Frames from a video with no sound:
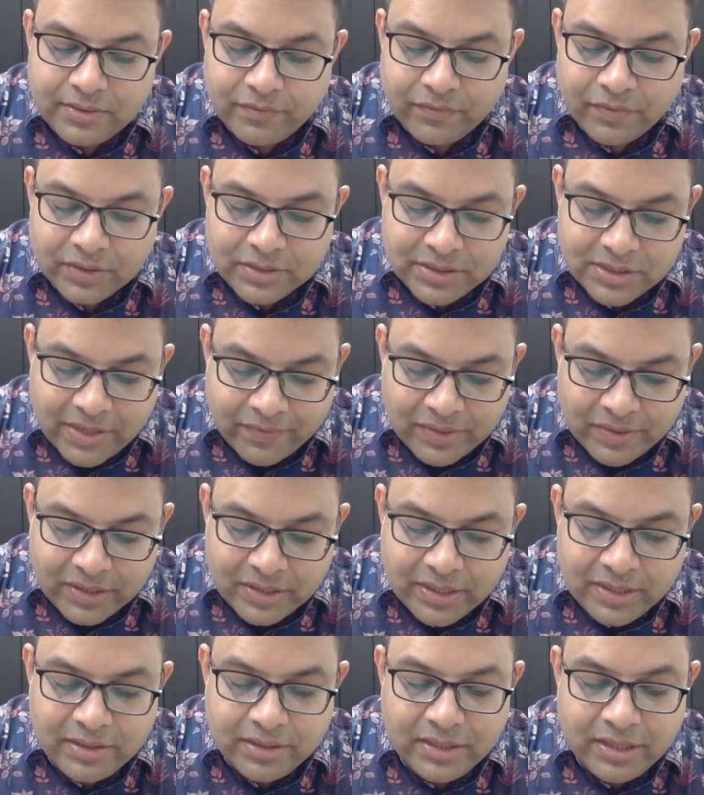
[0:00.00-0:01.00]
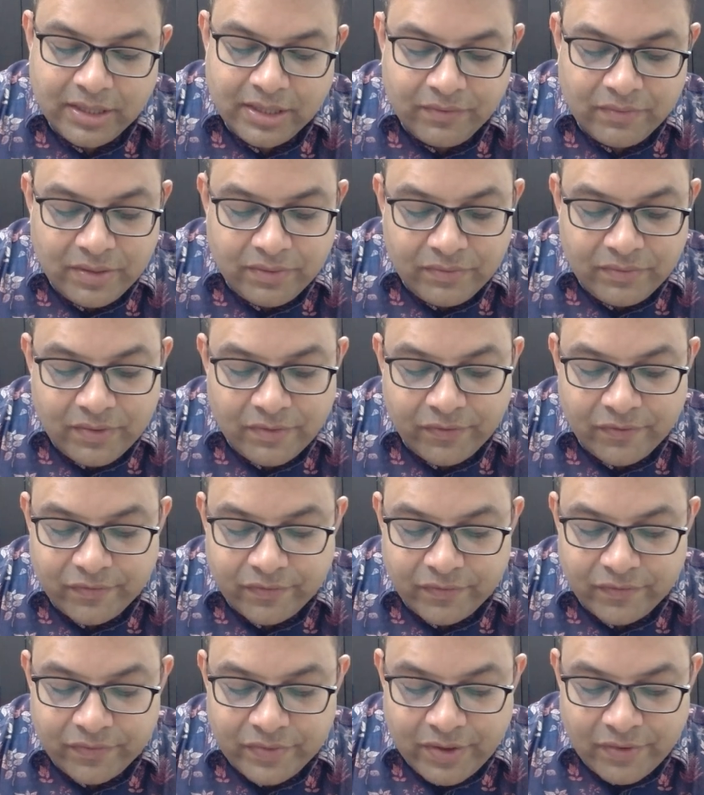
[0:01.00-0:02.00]
Verse 70. Even if
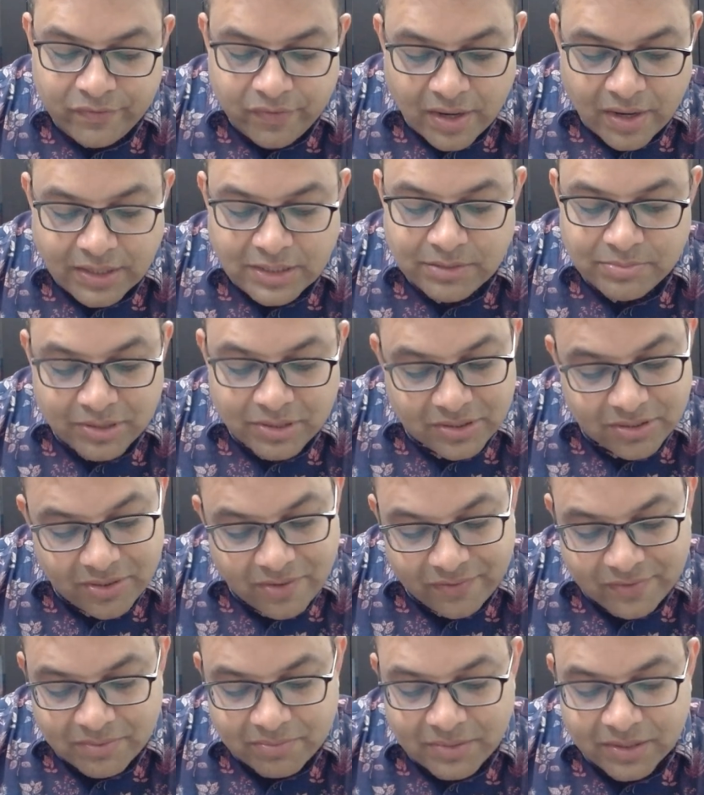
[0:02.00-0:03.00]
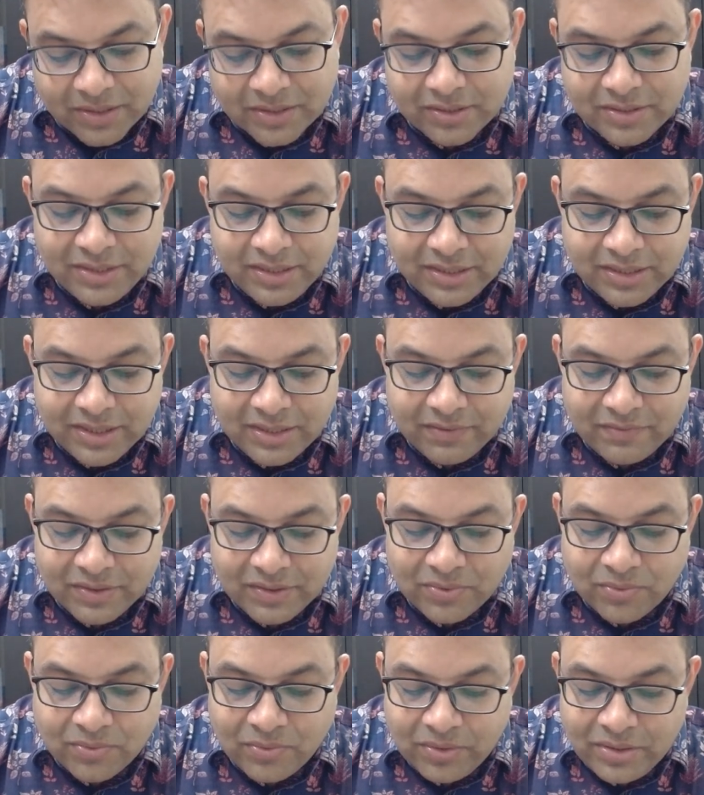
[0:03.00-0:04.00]
they fast month after month, eating
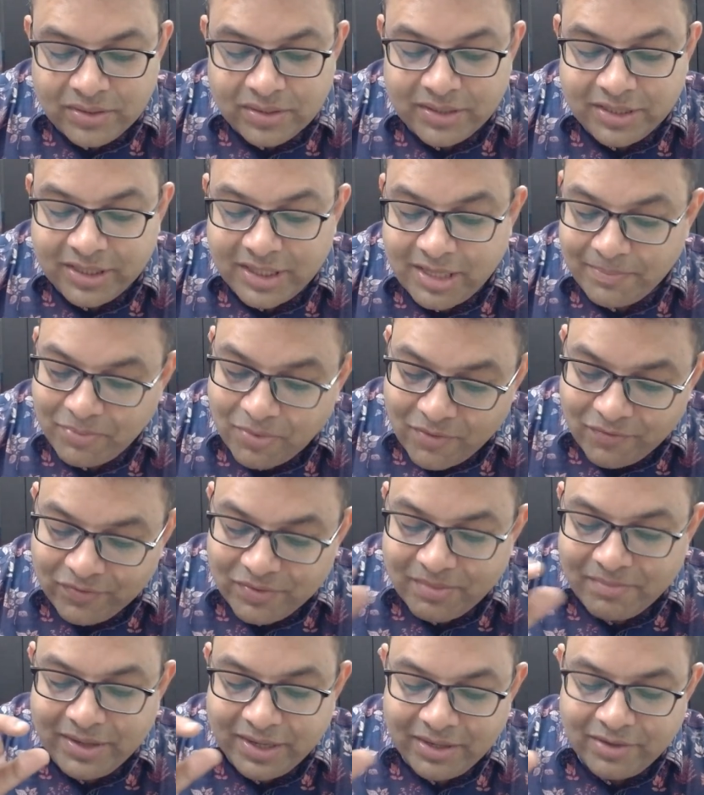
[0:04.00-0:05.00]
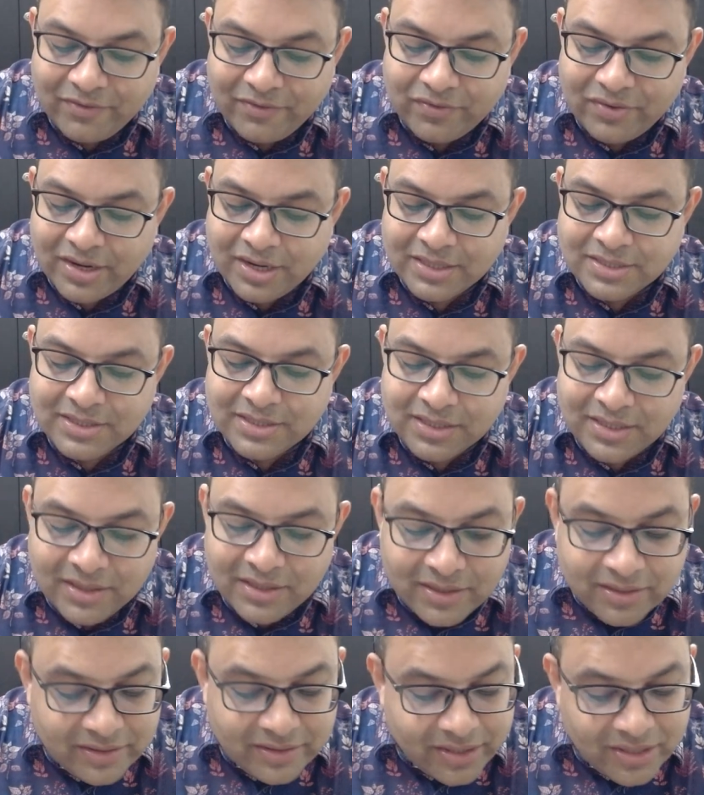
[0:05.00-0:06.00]
with only the tip of the blade of grass,
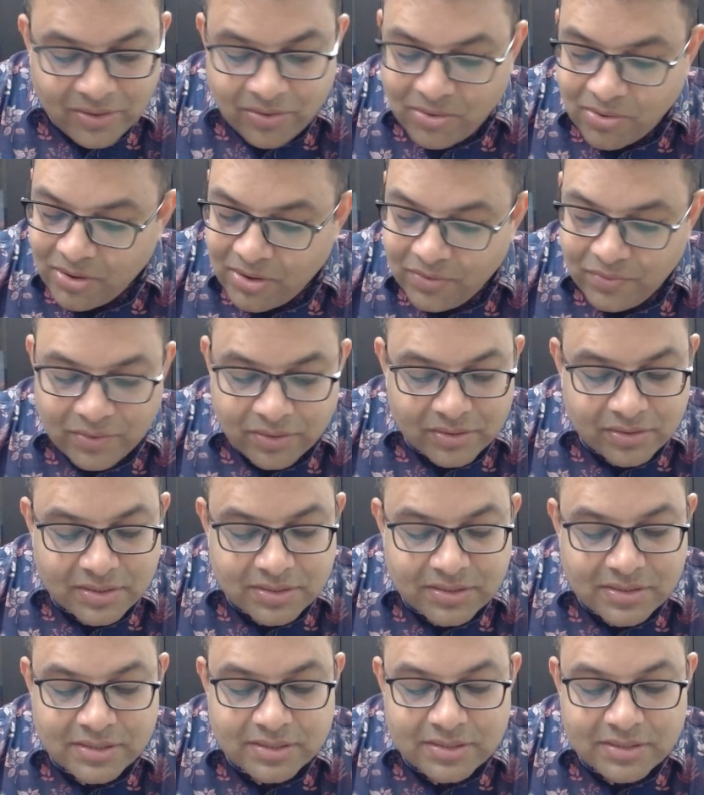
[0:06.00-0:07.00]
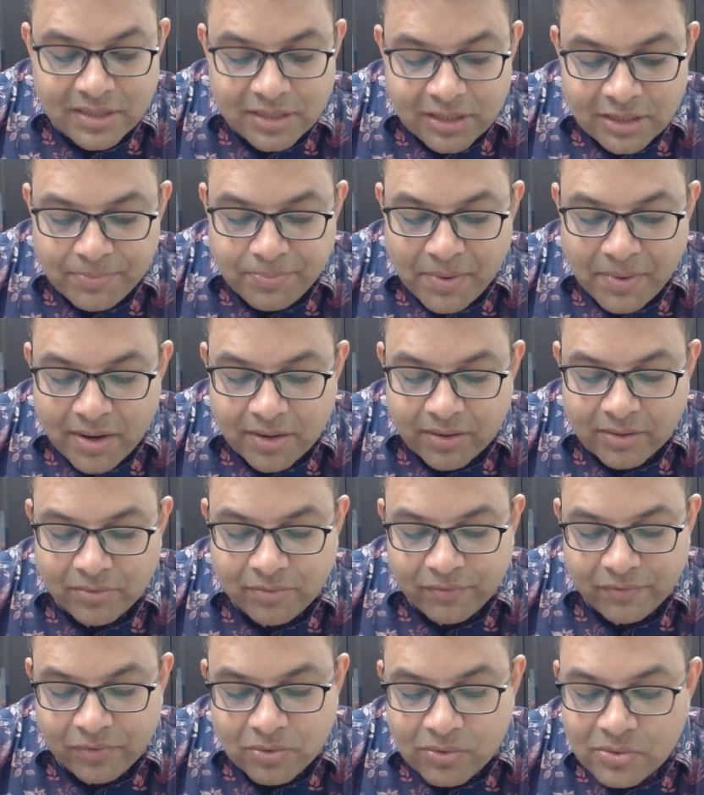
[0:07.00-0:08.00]
they are not worth a 16th part
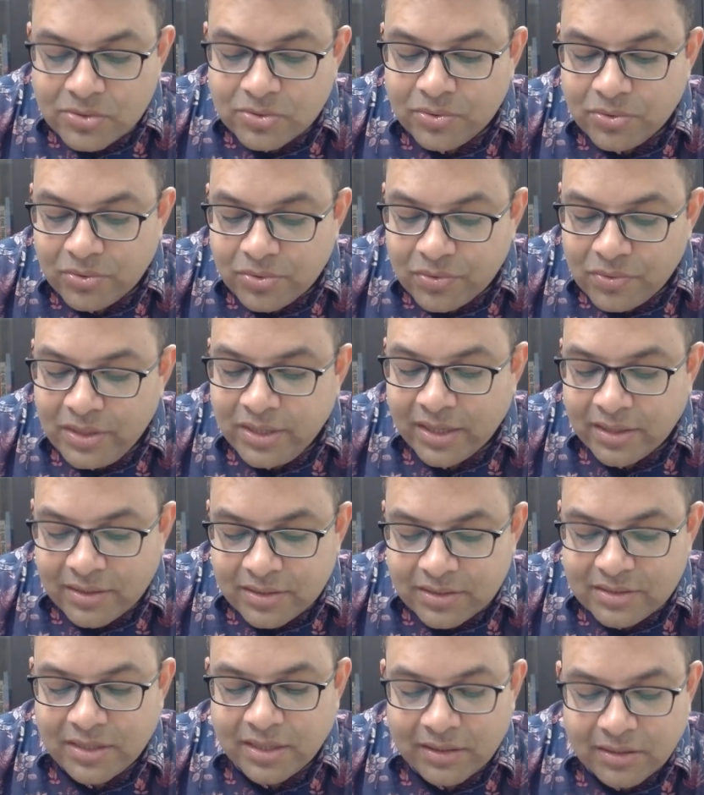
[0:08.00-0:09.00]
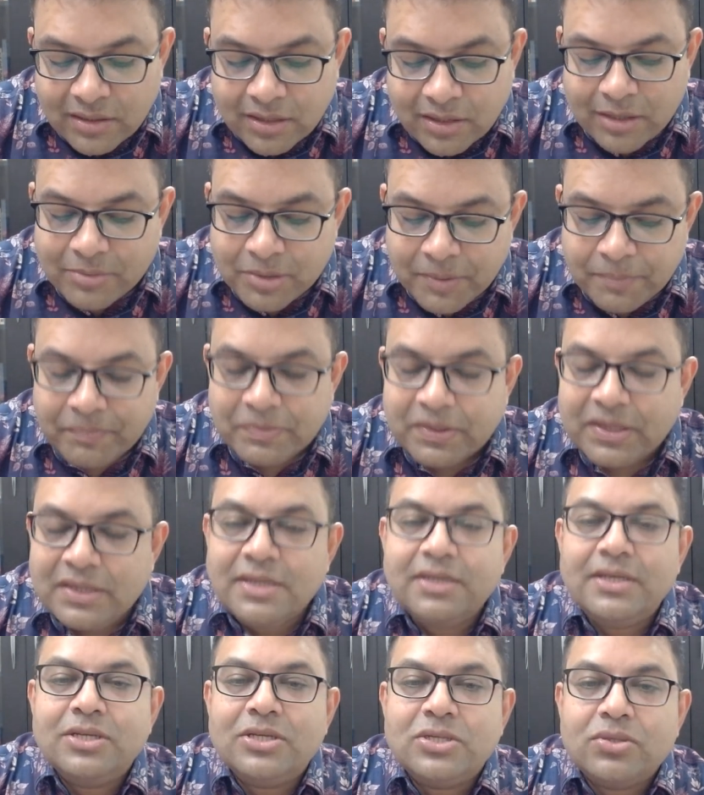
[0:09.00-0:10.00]
of those who truly understand the dharma.
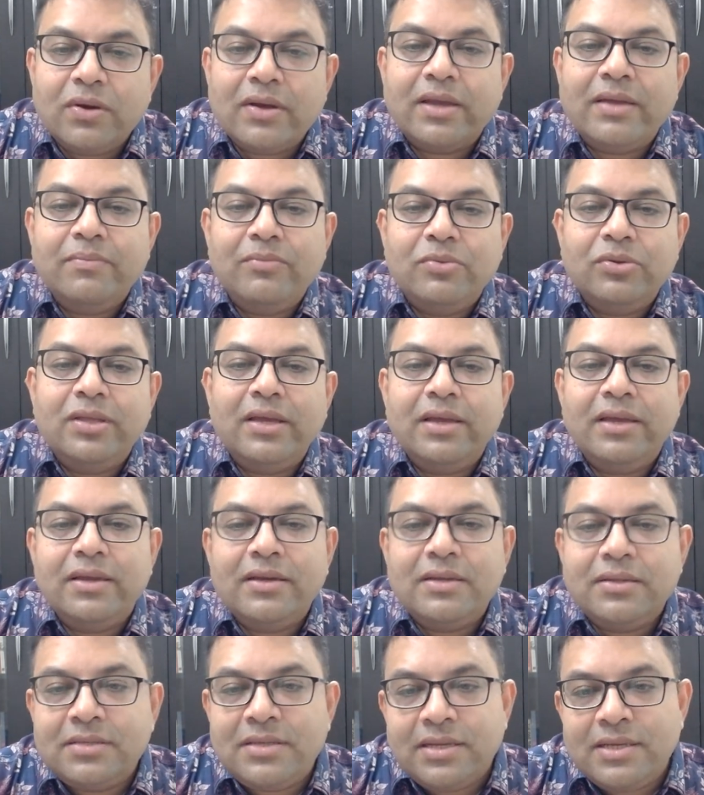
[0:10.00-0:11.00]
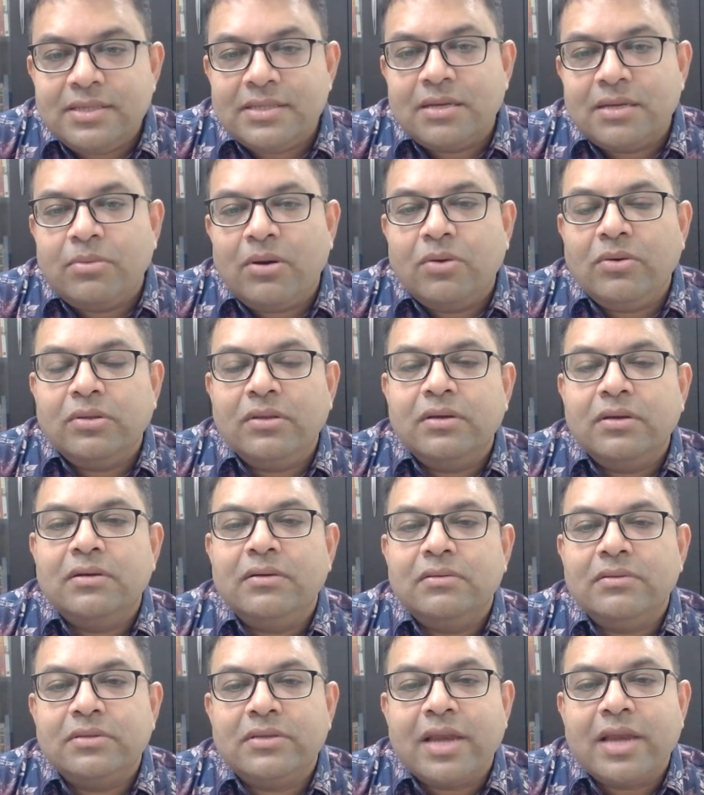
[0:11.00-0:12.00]
So again, Buddha here says about
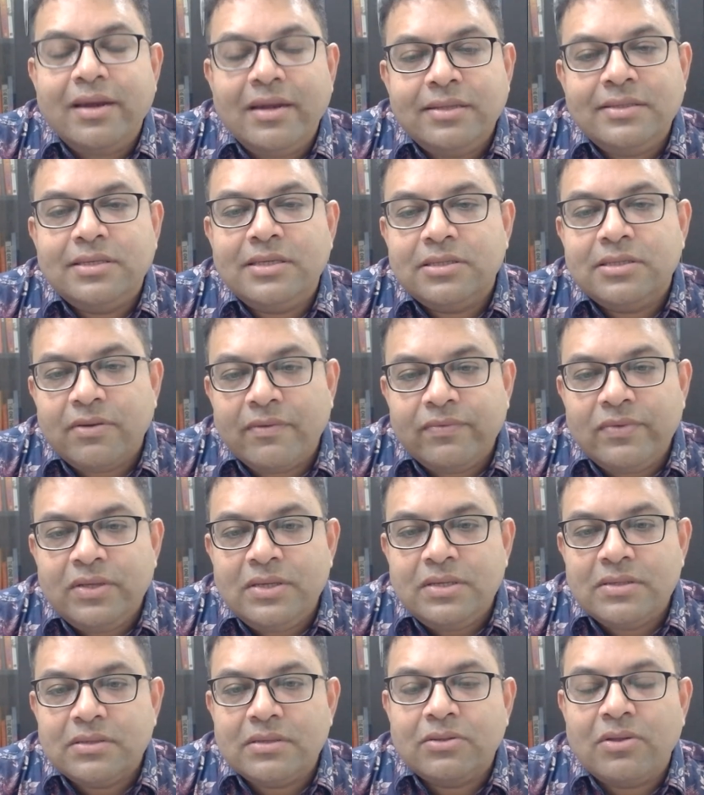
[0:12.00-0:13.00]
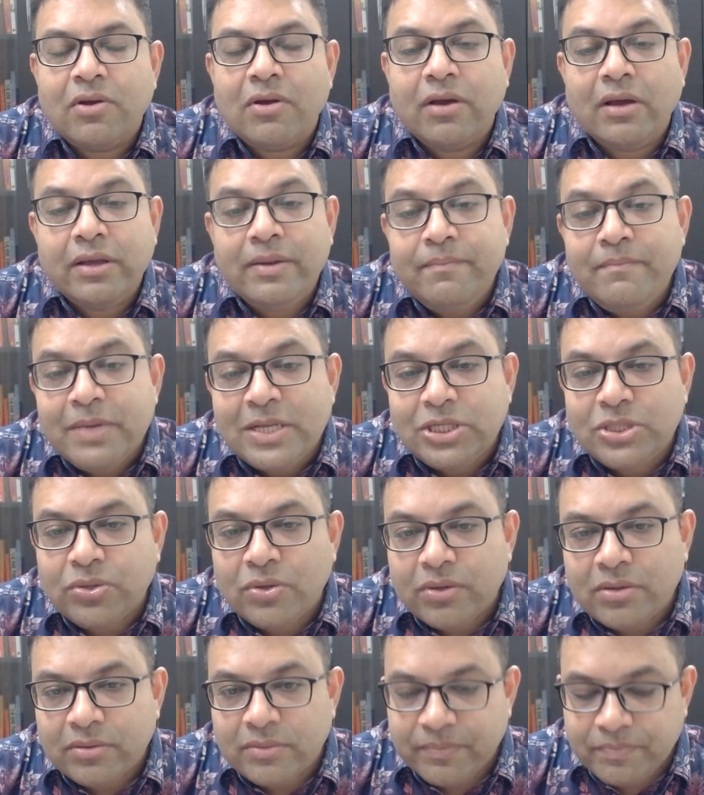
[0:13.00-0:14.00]
the tendencies of the
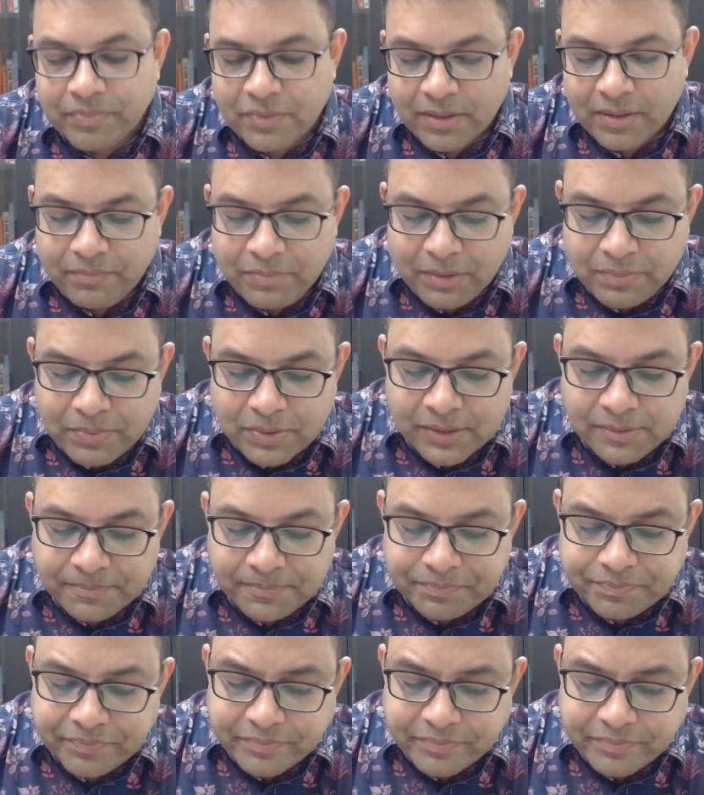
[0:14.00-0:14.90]
immature people.